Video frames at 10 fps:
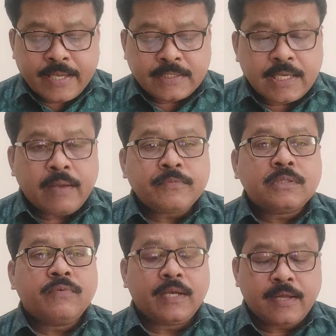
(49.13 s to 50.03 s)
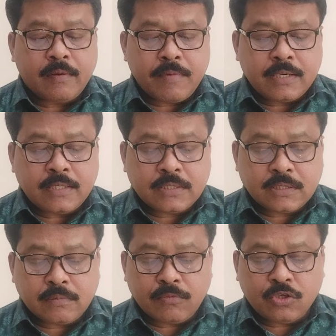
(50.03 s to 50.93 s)
Exams will commence
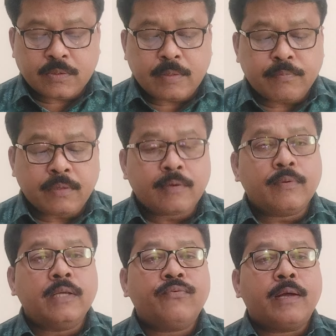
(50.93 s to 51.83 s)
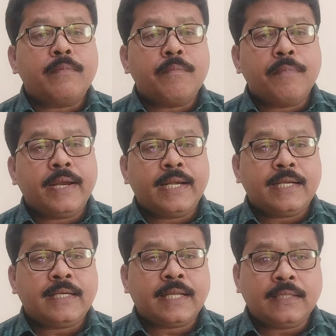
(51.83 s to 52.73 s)
most probably from
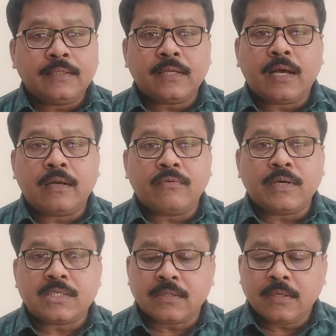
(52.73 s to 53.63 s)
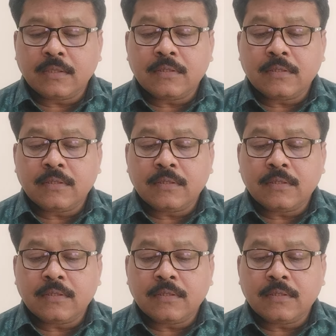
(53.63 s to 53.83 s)
May 10th onwards.